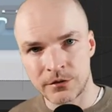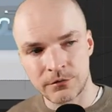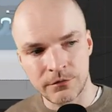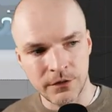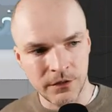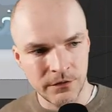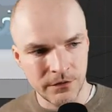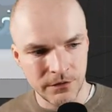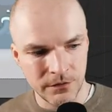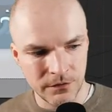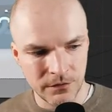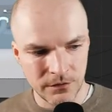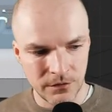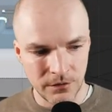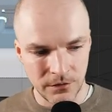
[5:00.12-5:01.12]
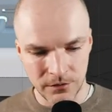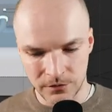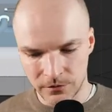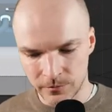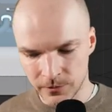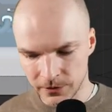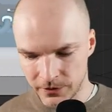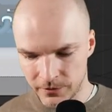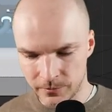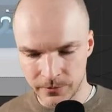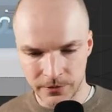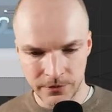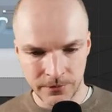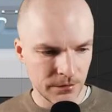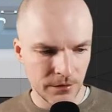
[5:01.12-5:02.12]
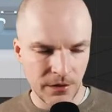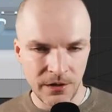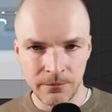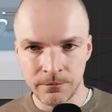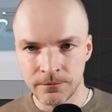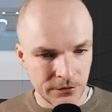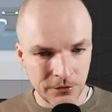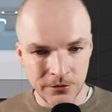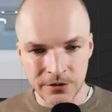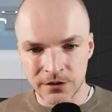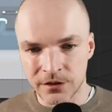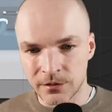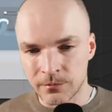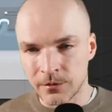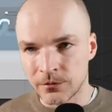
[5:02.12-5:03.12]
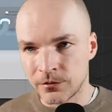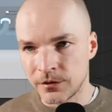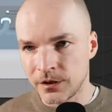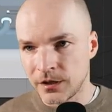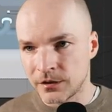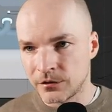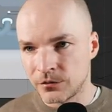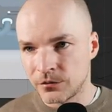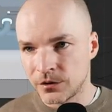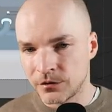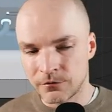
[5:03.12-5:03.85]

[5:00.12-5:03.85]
file that is supplied by the game. Talking about that, you can